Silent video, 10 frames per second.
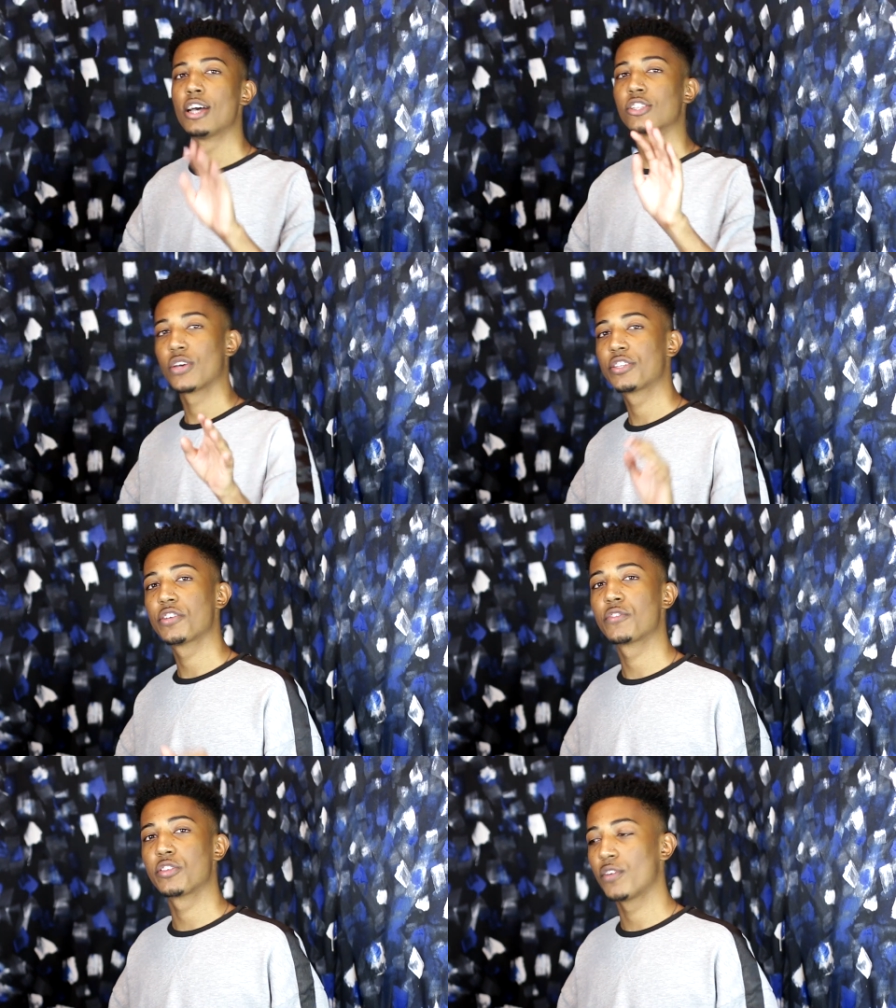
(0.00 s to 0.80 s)
So that's
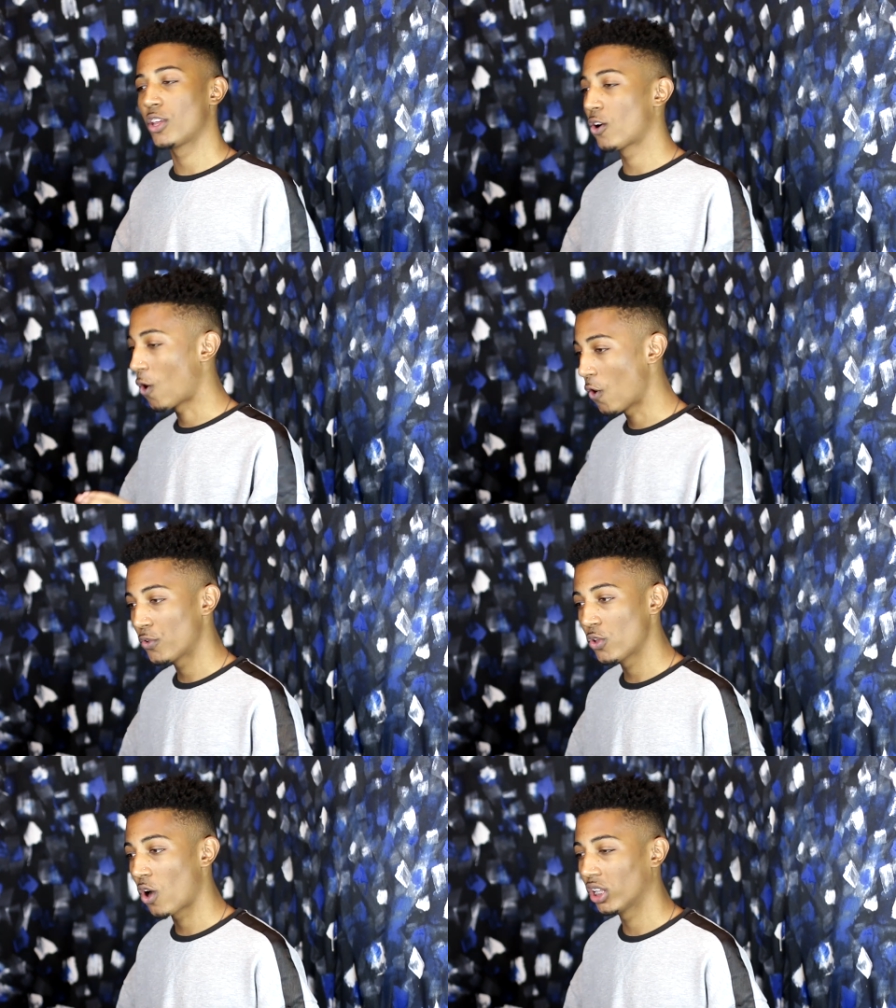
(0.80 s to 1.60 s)
it for this video.
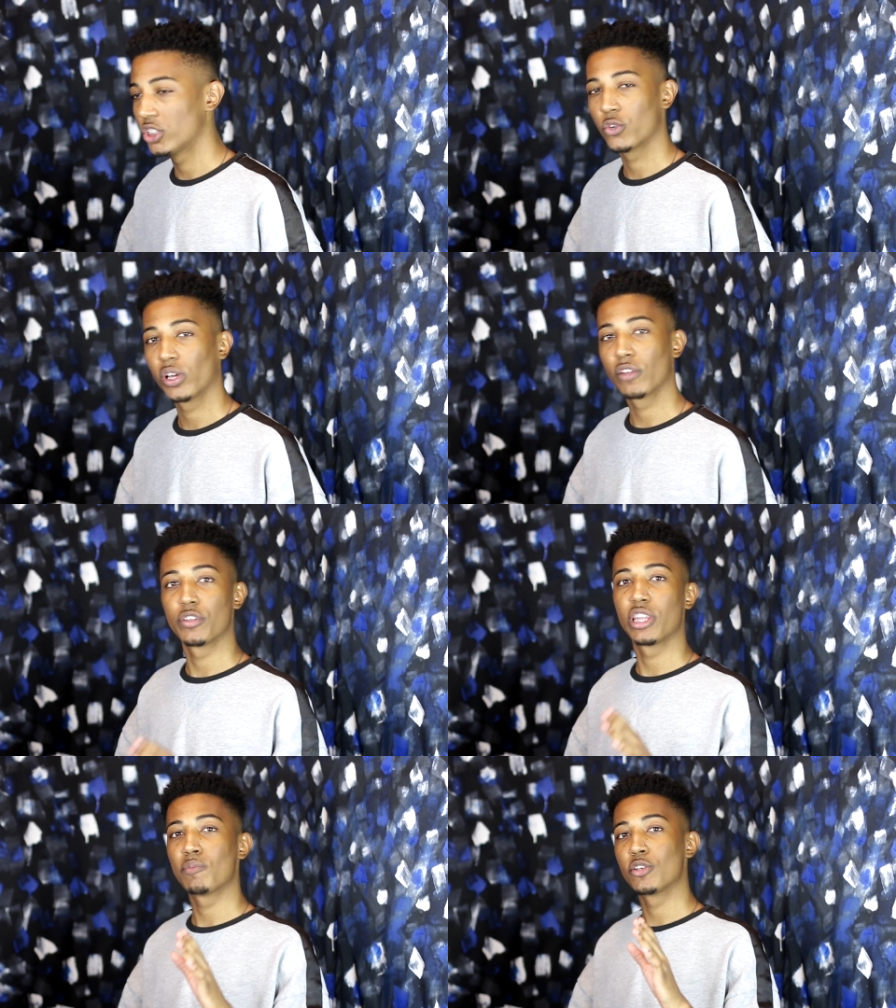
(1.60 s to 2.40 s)
Hopefully you all enjoyed. If
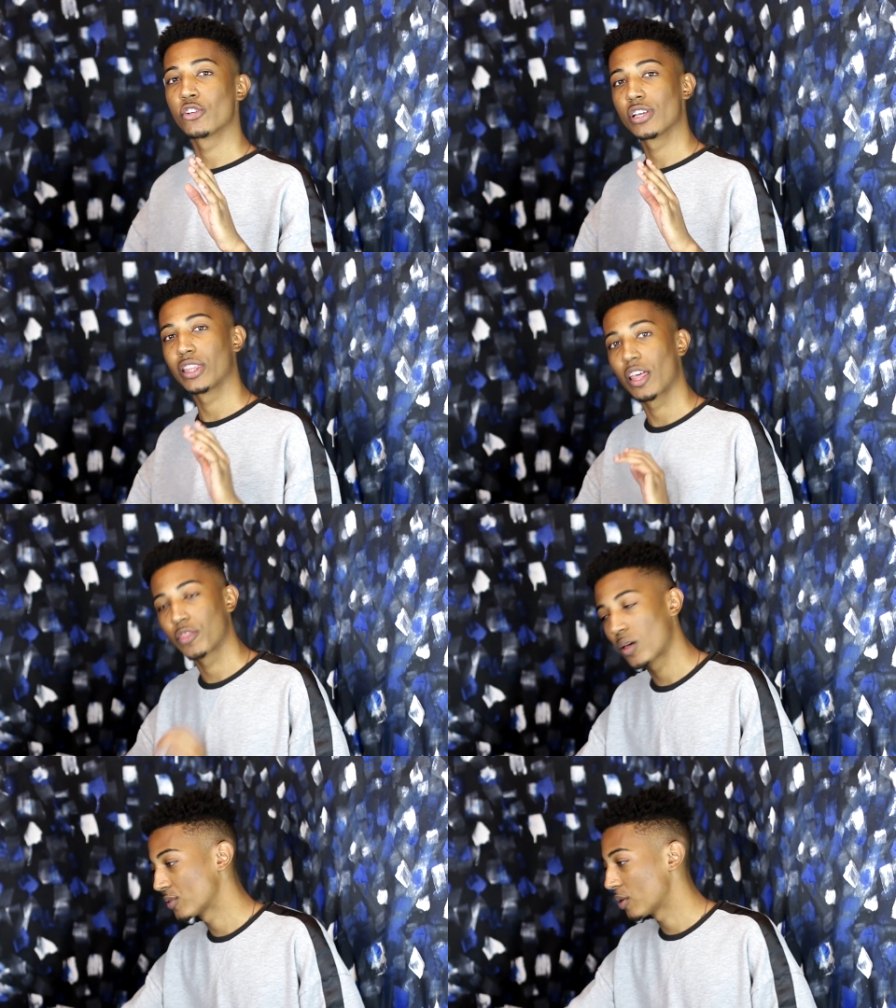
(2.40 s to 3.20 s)
you did, be sure to hit that
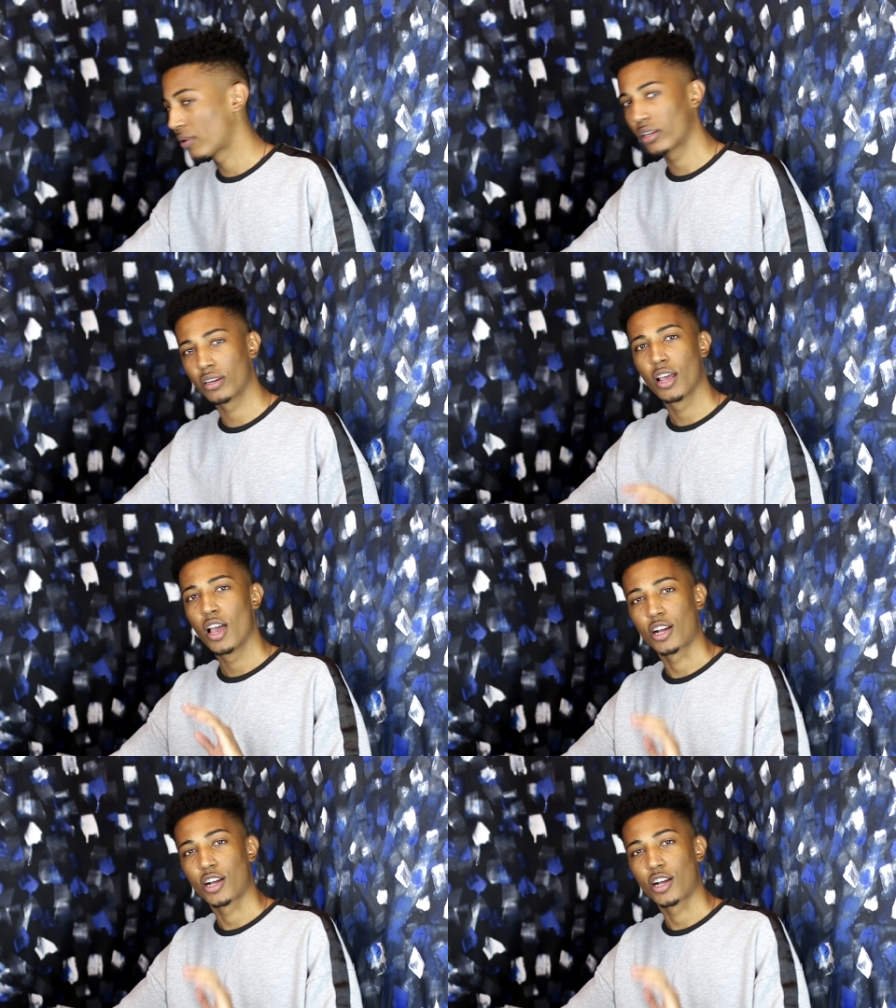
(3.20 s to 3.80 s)
thumbs up button.